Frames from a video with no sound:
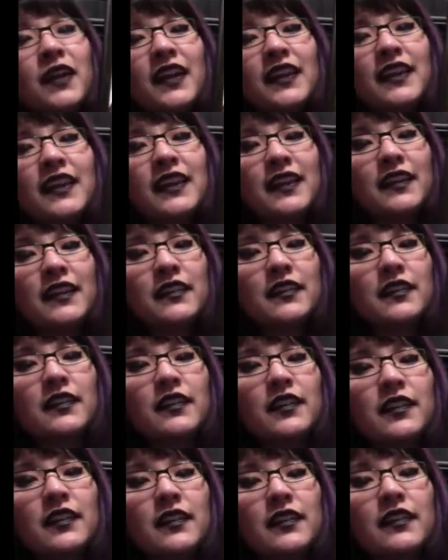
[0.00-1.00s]
knees,
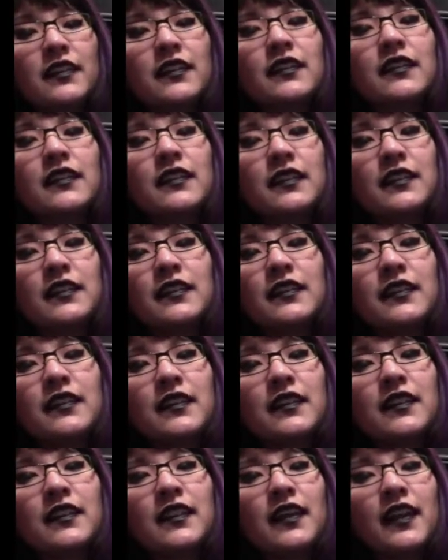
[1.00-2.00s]

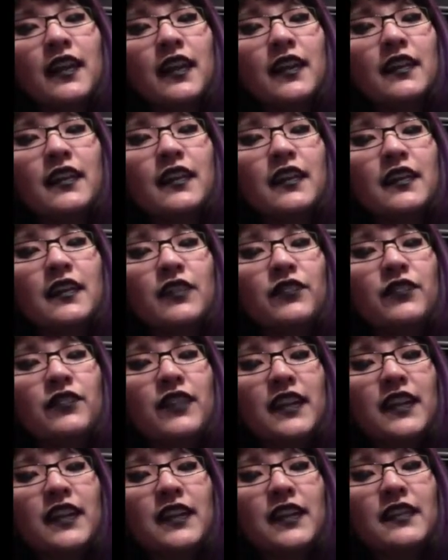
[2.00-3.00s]
and then
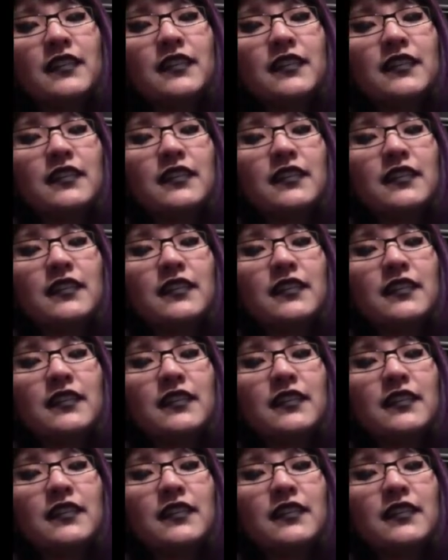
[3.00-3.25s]
feet.